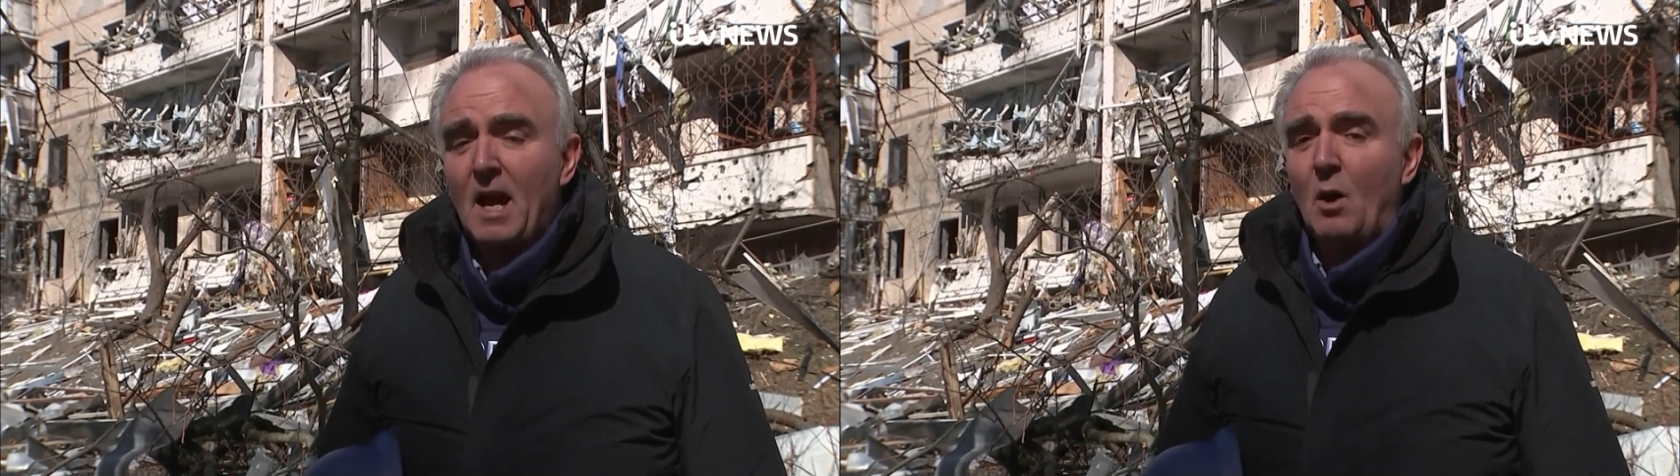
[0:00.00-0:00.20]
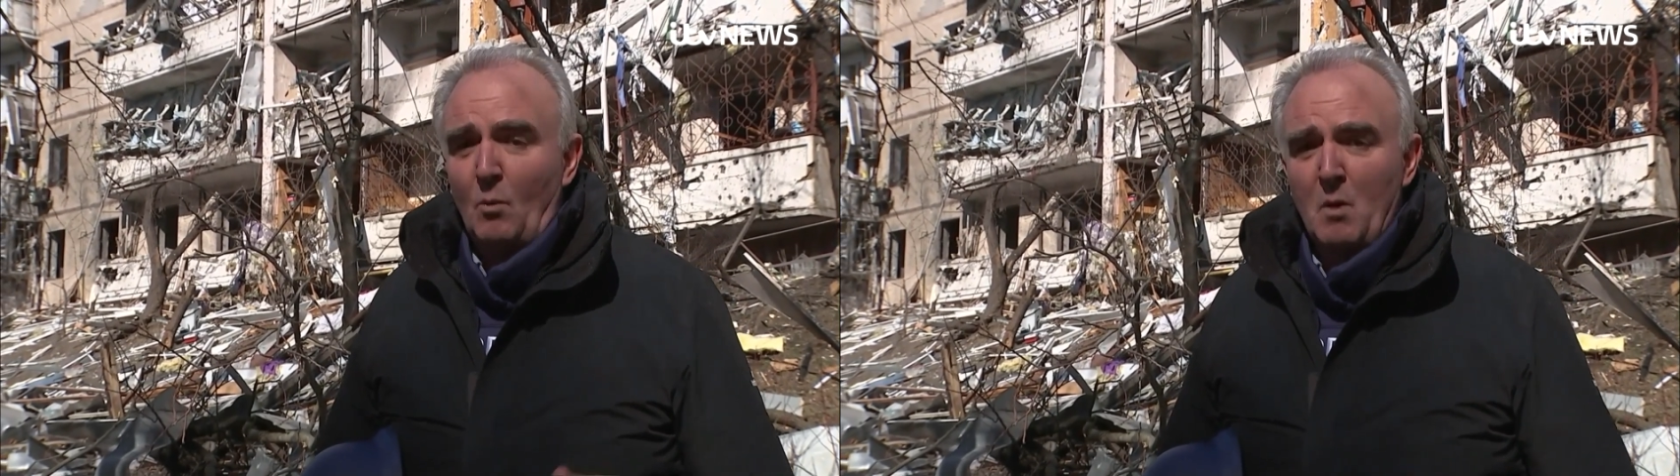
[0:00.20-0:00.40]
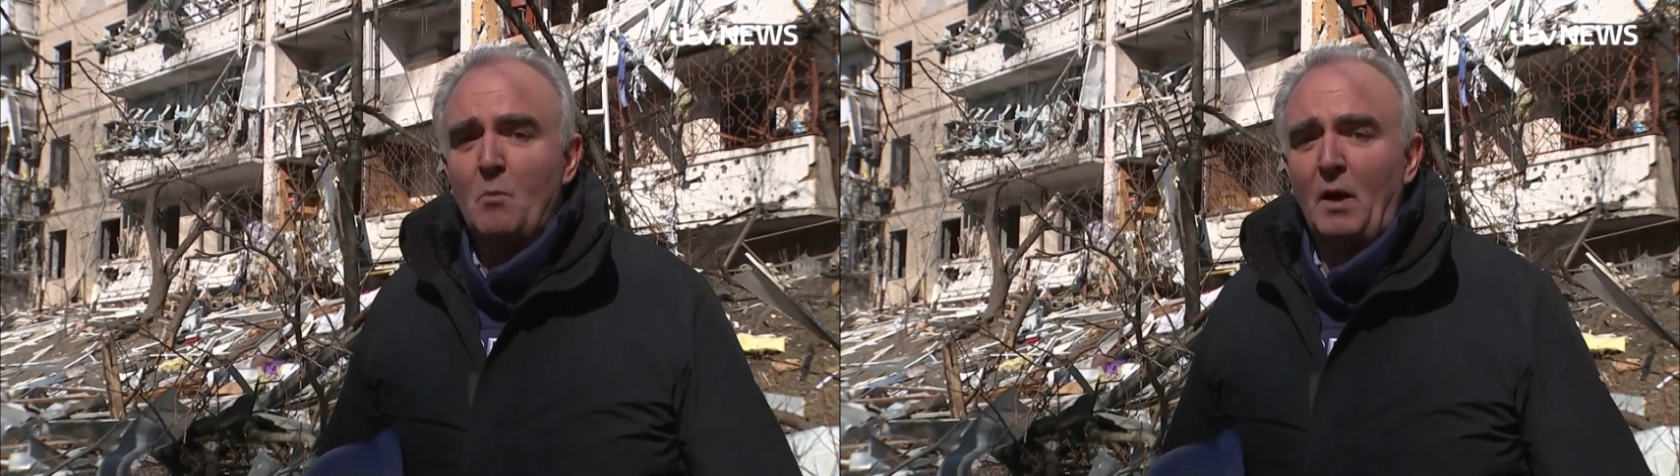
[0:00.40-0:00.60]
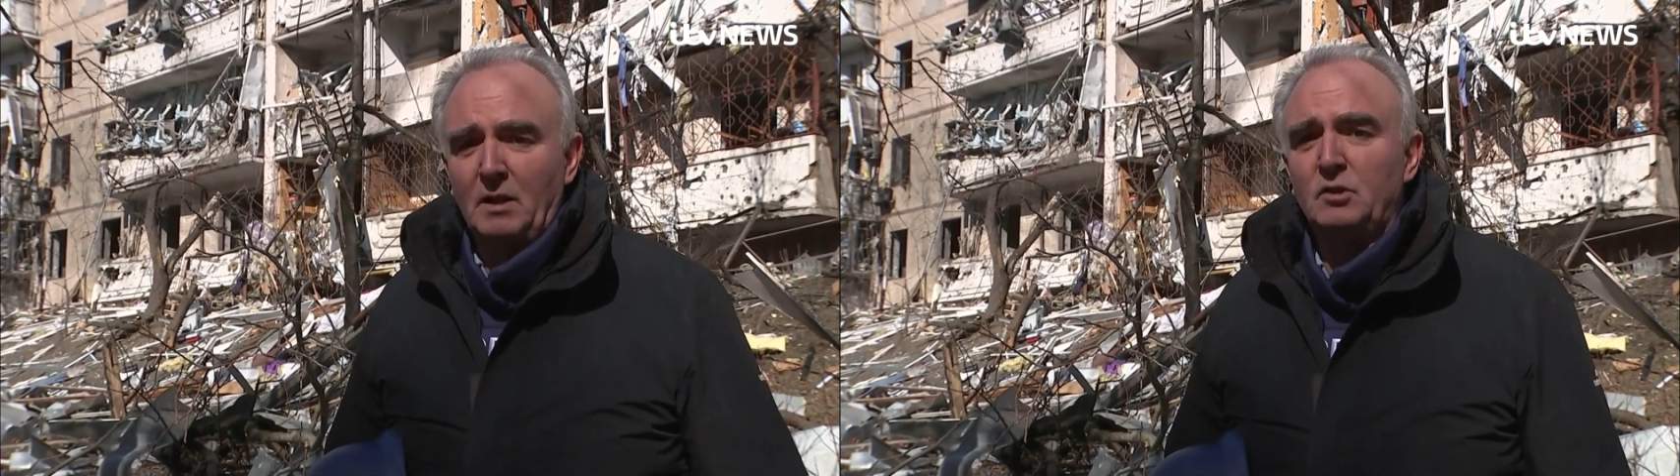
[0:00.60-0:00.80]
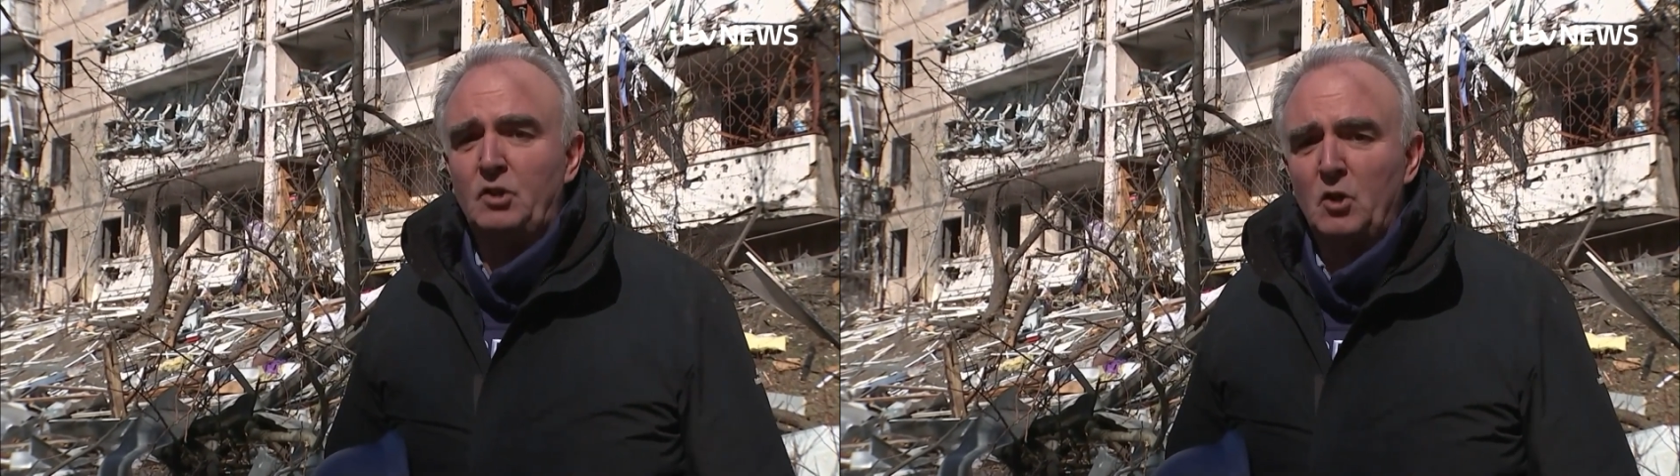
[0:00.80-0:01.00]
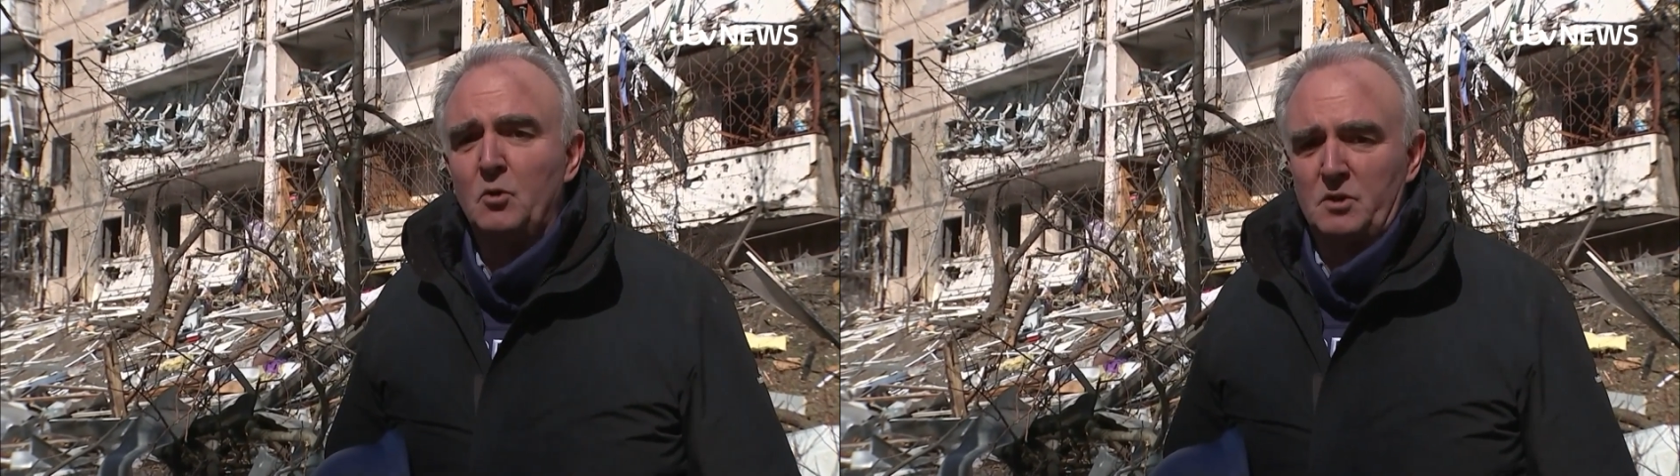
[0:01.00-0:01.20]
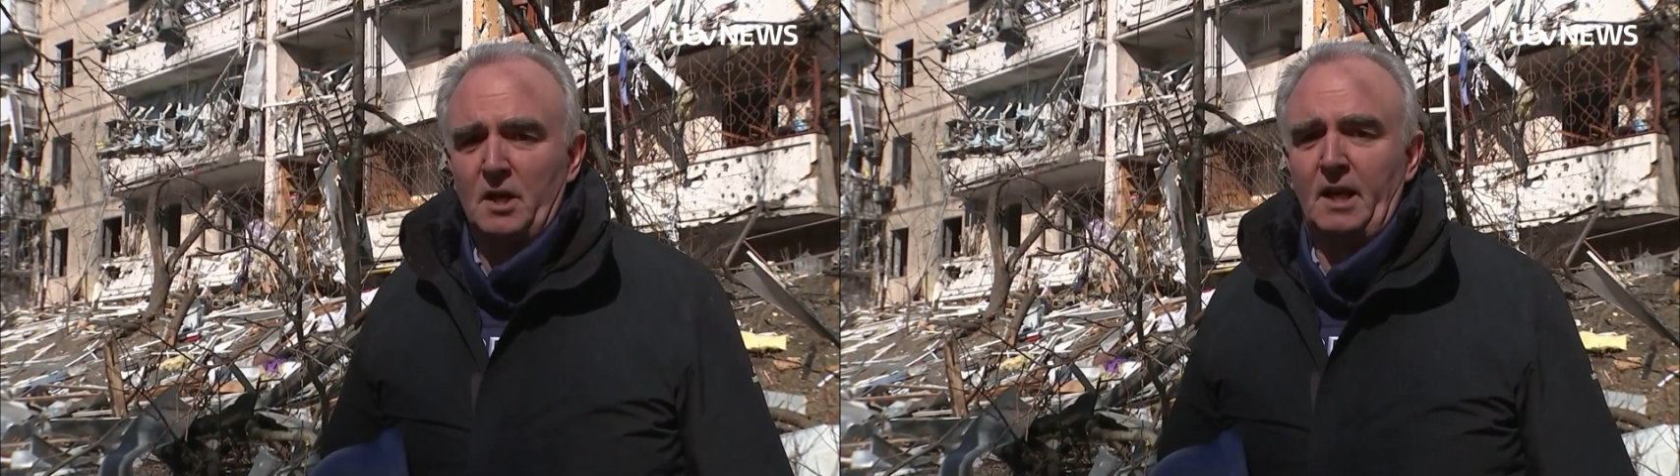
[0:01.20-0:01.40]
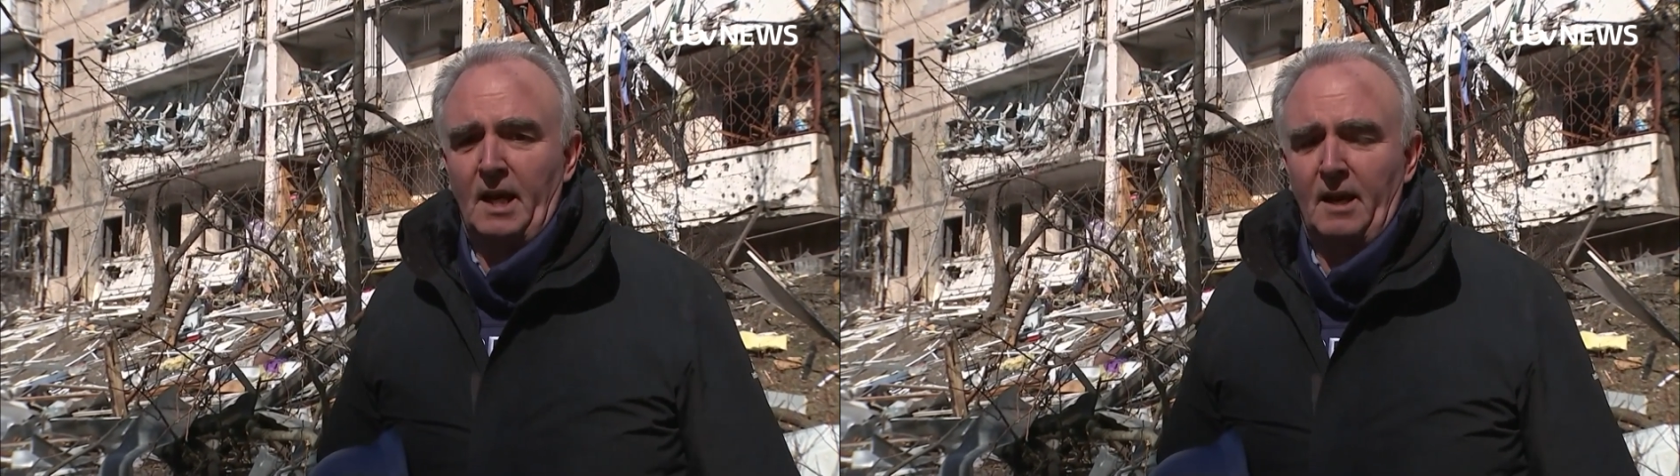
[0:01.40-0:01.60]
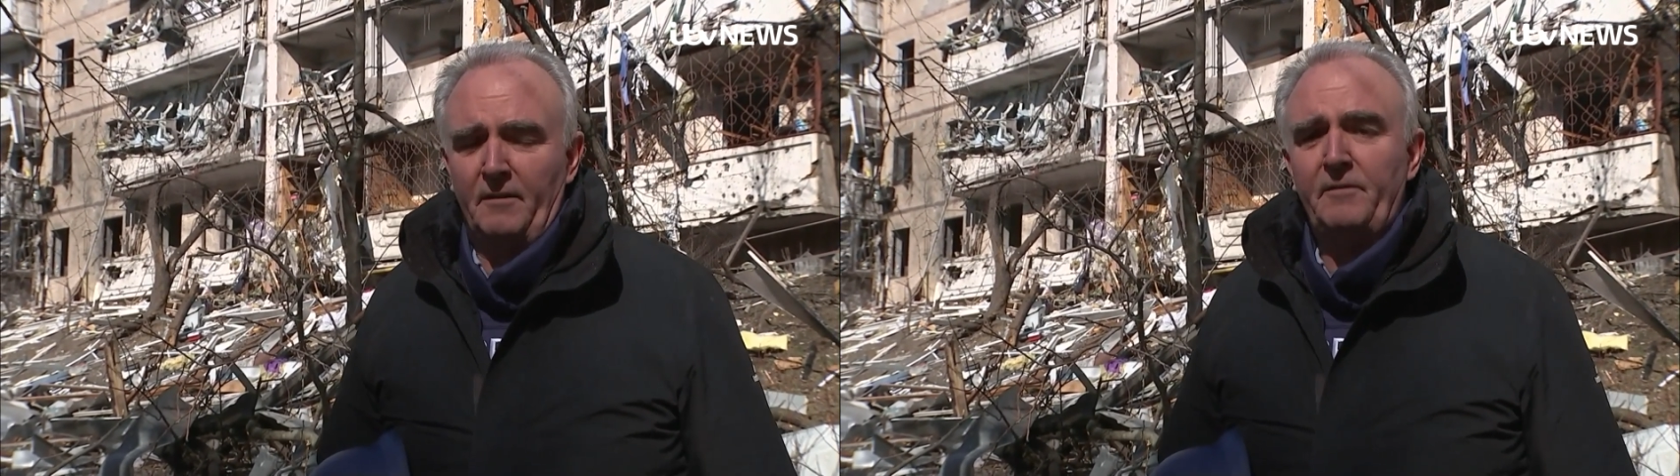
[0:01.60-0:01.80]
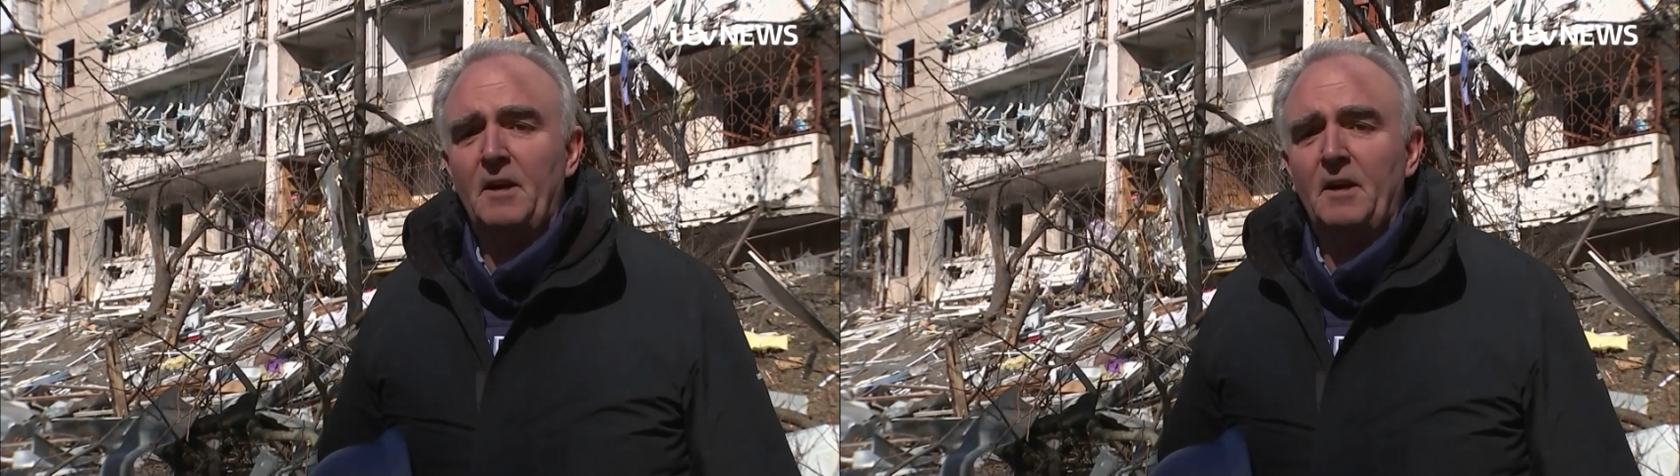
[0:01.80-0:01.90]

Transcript: We will do to Kyiv